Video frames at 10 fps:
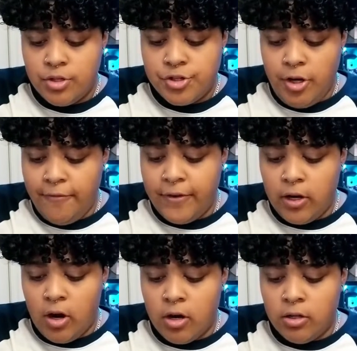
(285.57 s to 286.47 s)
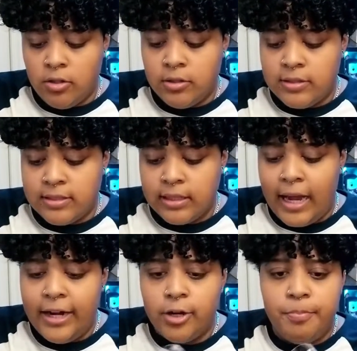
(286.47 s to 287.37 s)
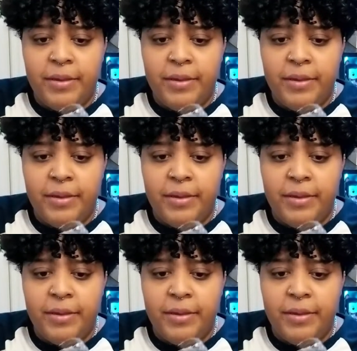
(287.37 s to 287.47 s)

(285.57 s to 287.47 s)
Surfing Arnold slider